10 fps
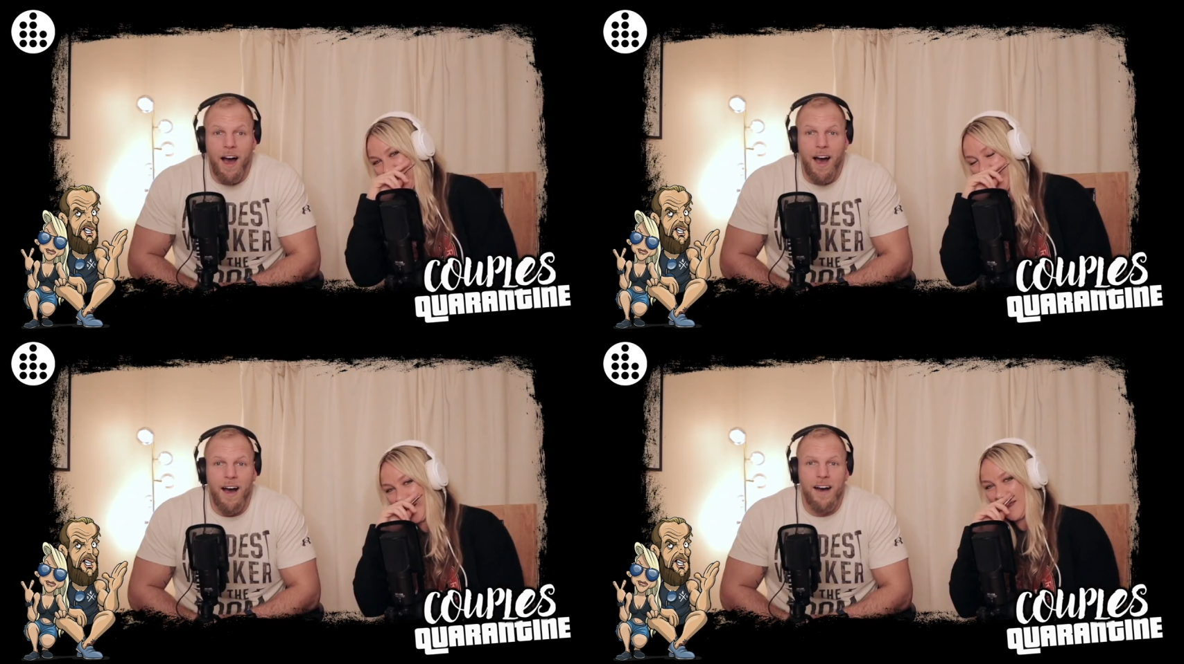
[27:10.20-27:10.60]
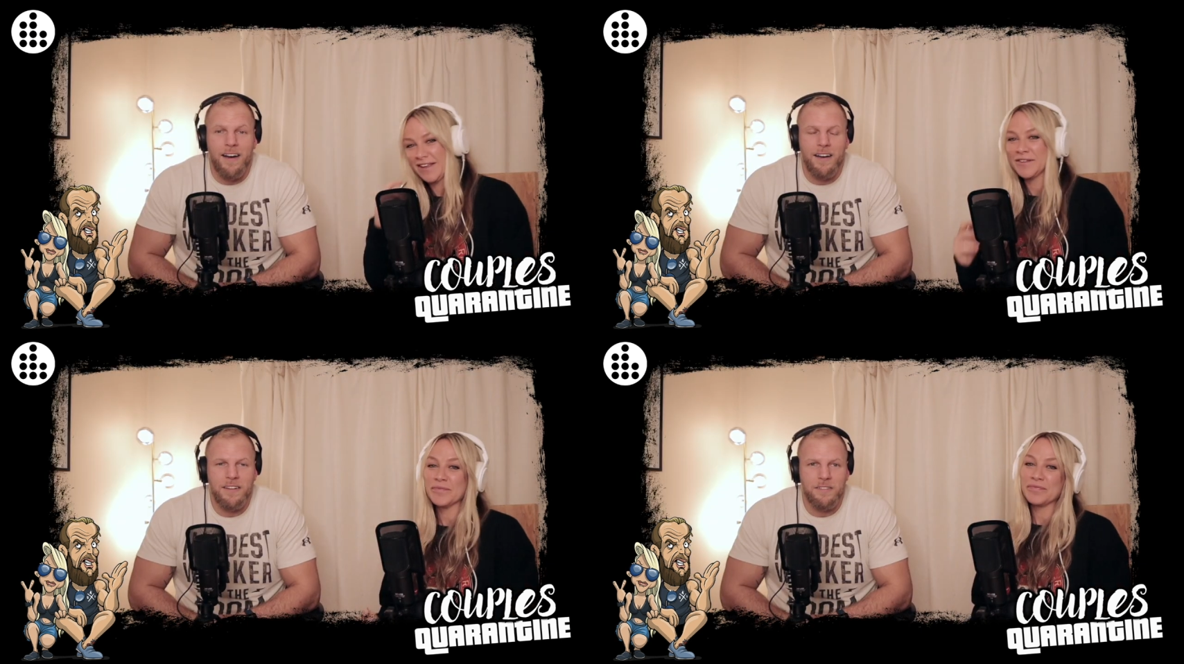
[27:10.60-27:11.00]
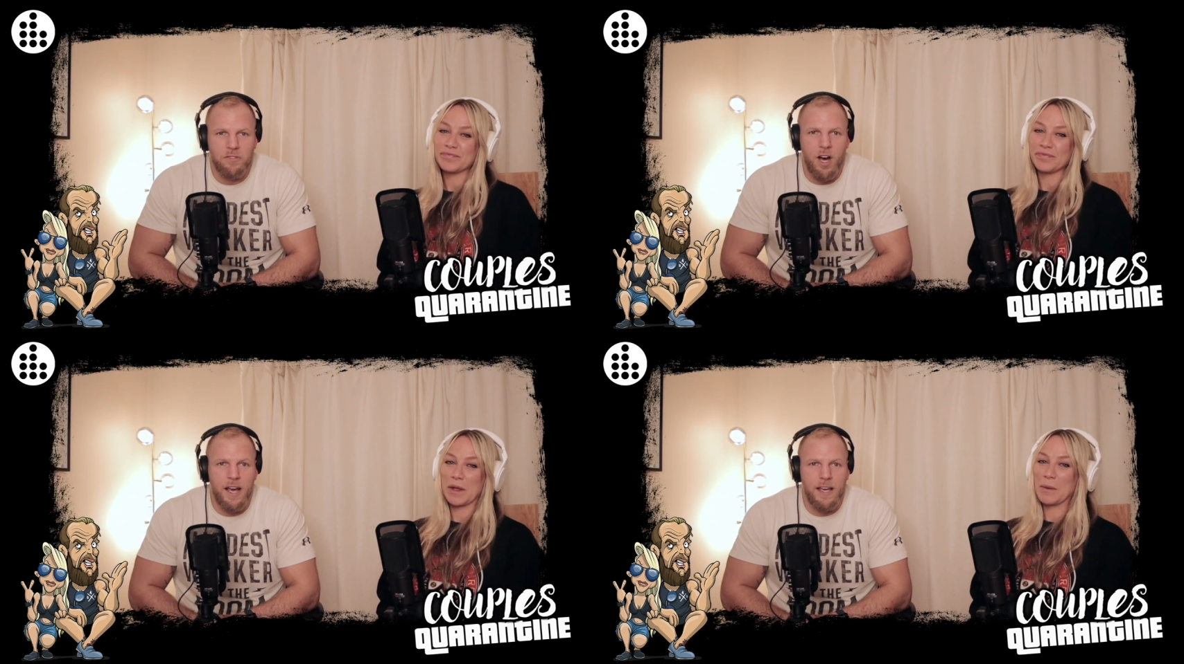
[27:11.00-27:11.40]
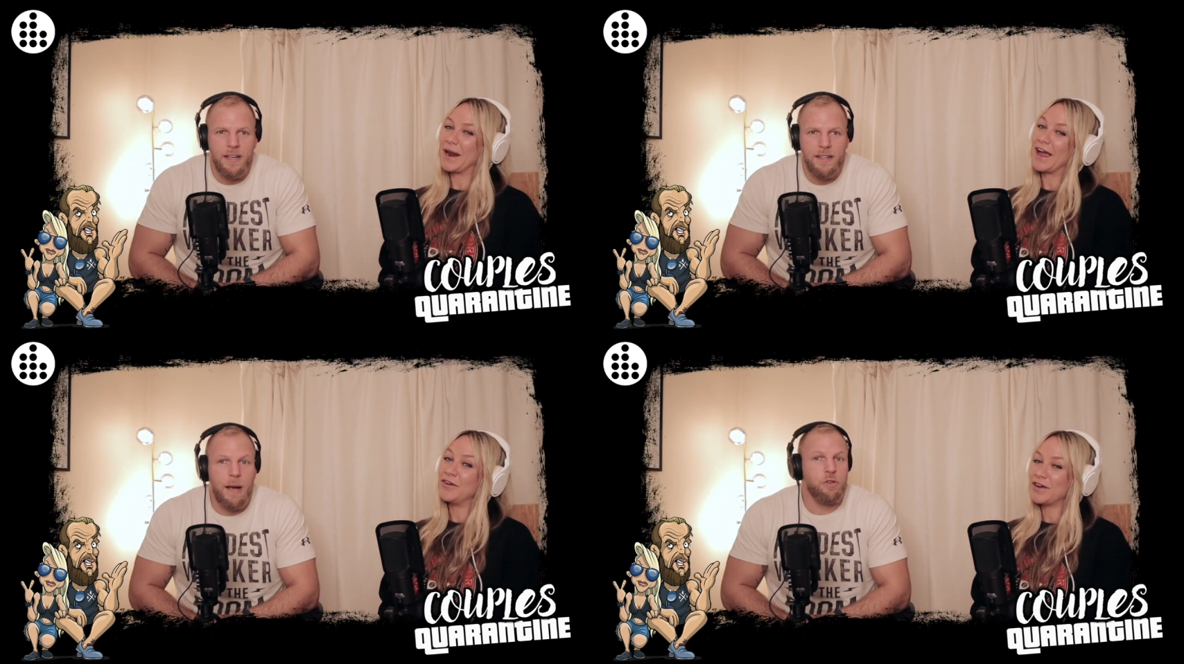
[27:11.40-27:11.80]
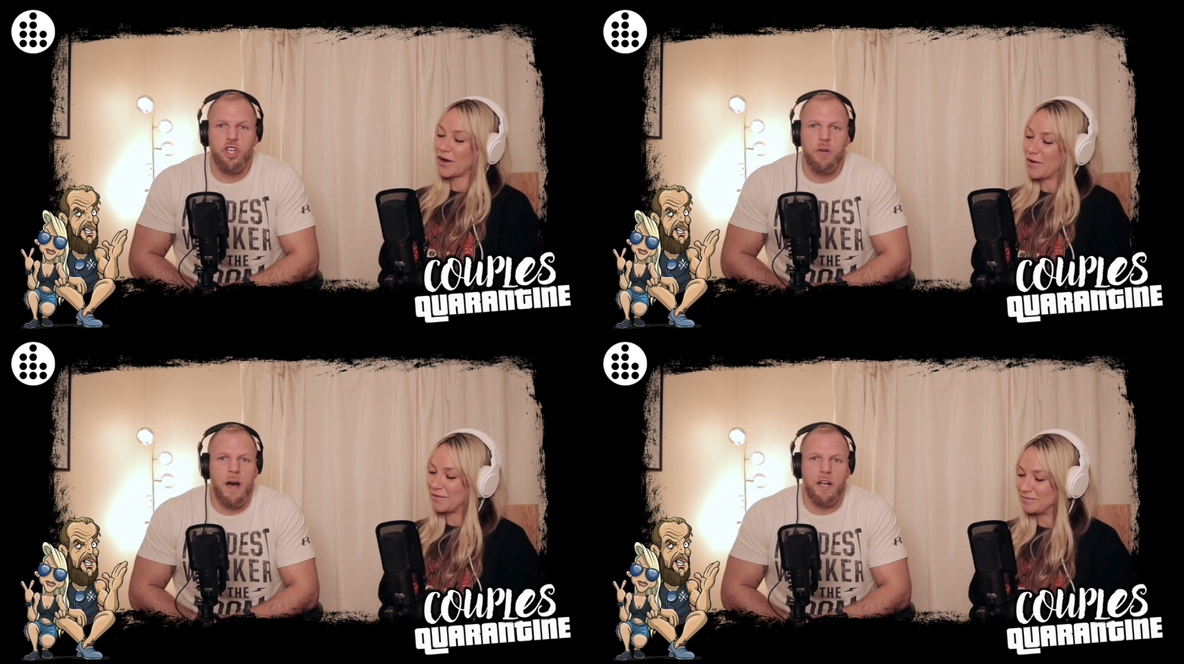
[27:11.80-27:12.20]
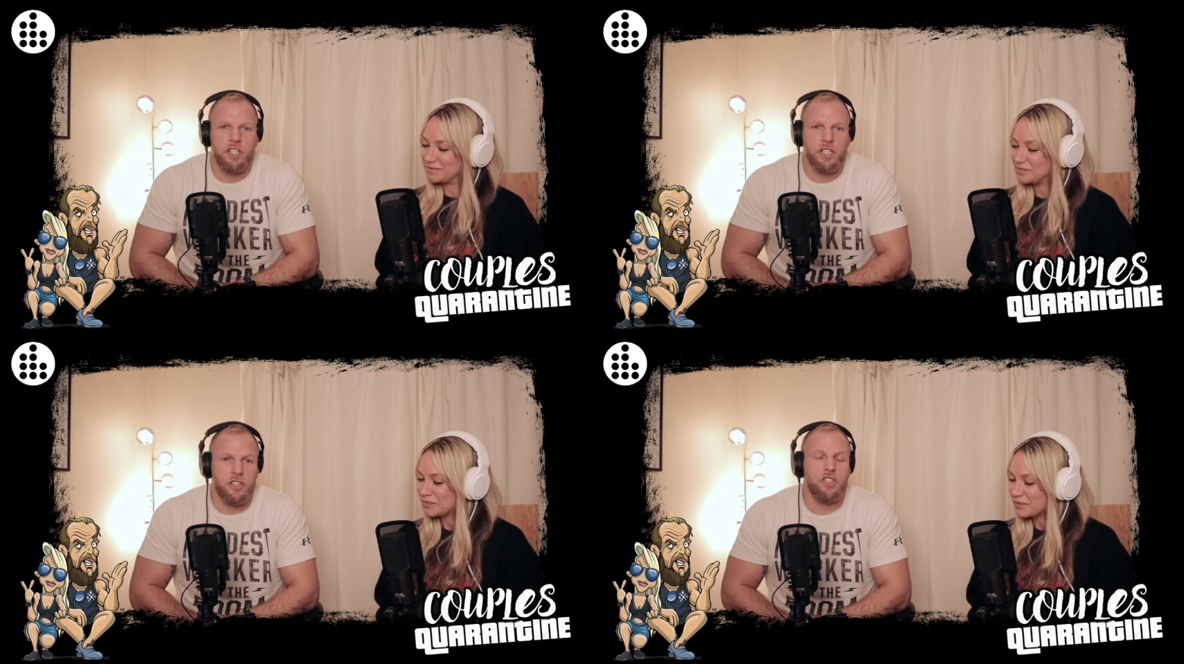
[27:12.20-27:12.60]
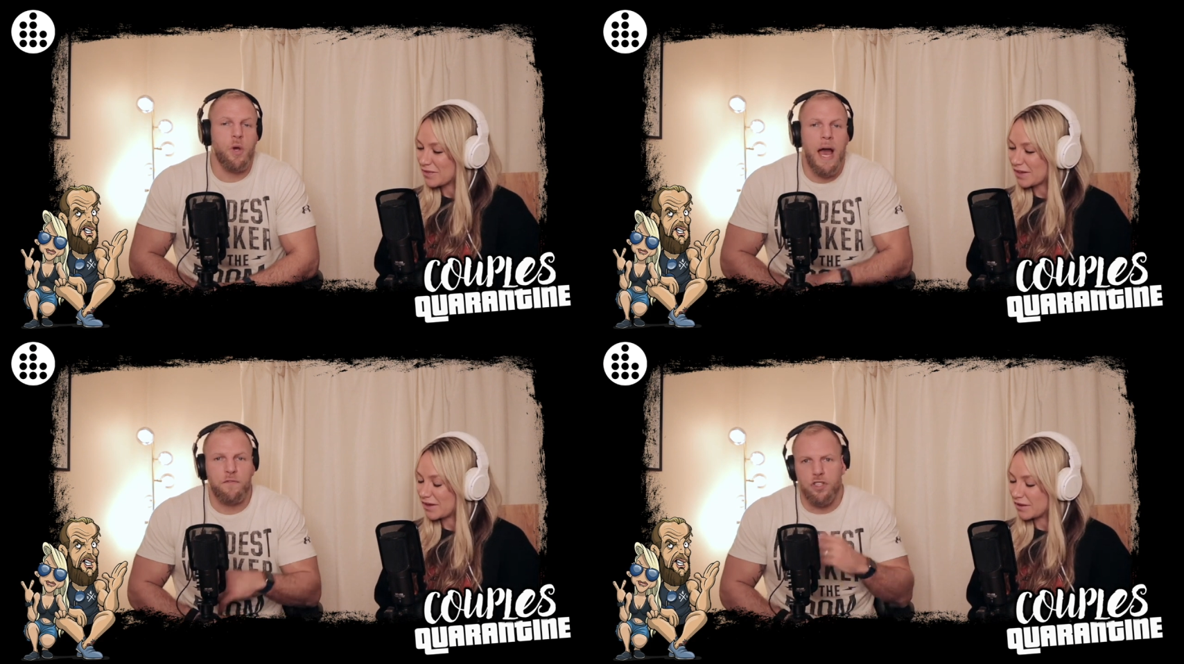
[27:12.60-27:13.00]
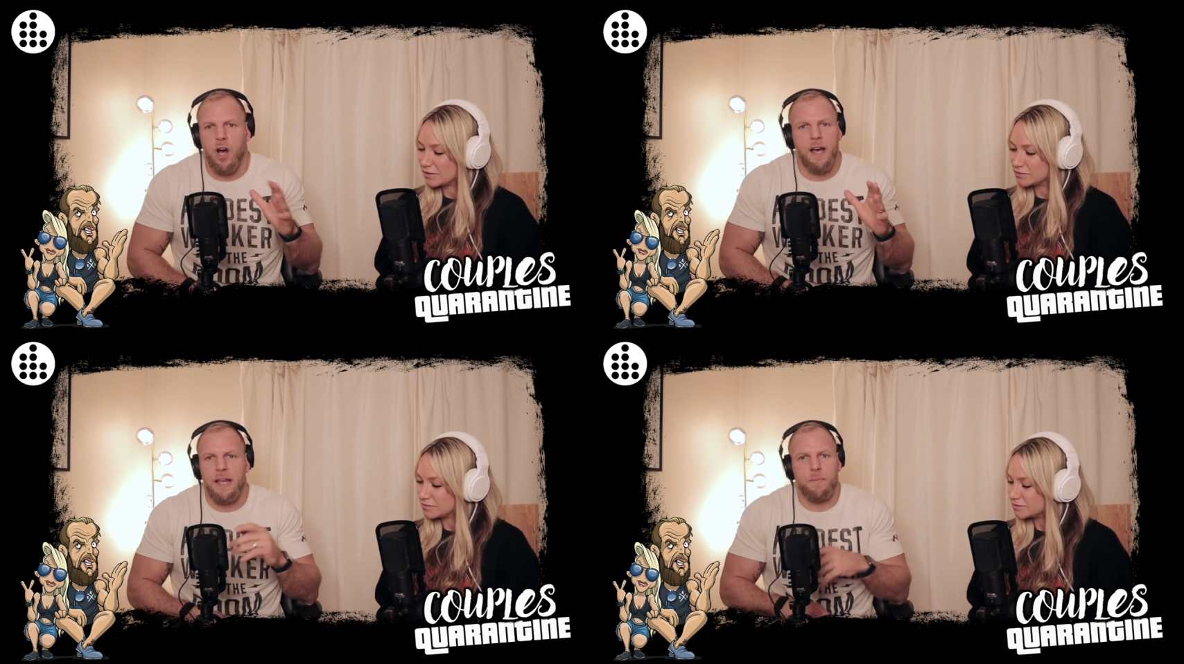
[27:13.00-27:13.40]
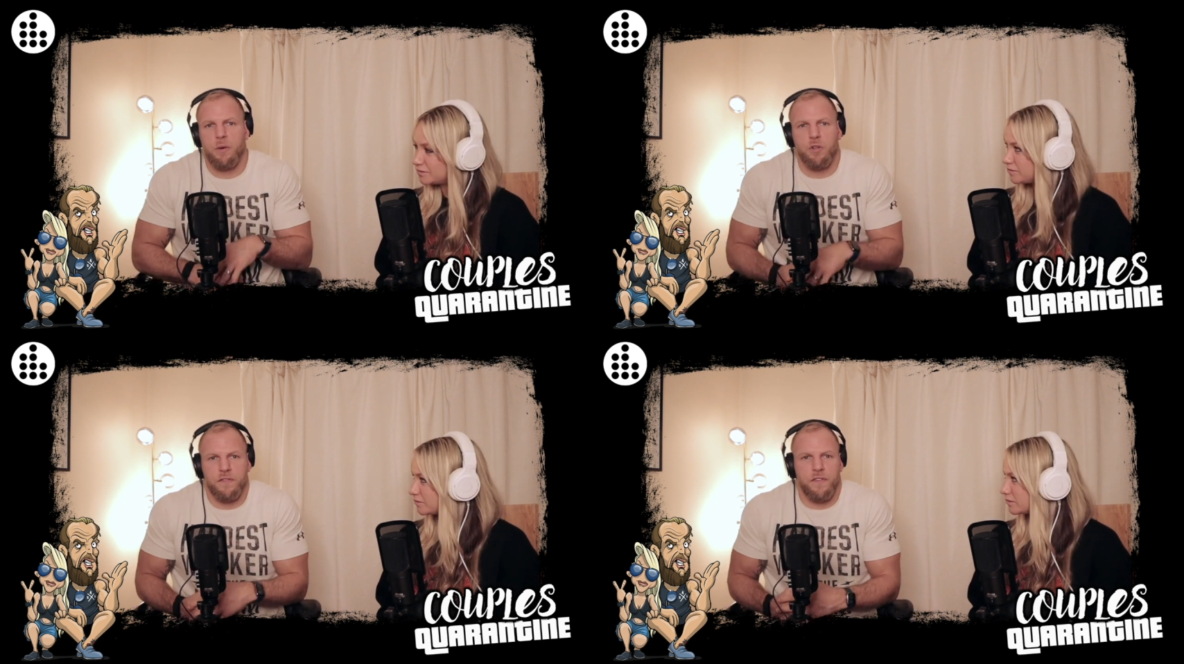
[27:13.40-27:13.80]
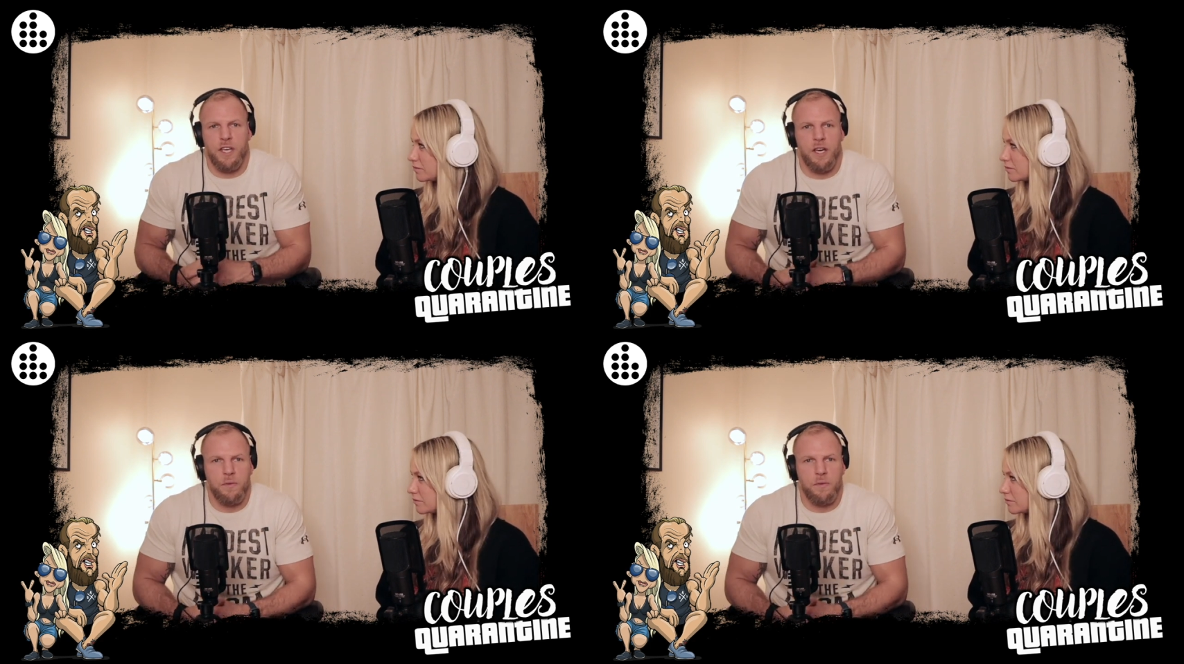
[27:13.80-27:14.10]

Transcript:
Speaker 1: enough for me. Right, was that like, was oh, too much. You, you, have tried it, but it wasn't. I